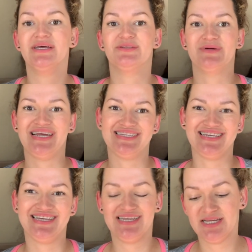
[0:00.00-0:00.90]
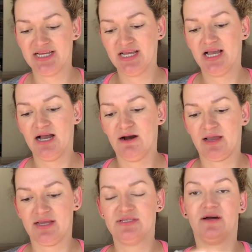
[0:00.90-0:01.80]
is what I say.
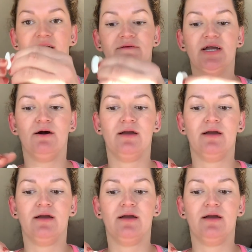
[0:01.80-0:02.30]
Okay, so here we go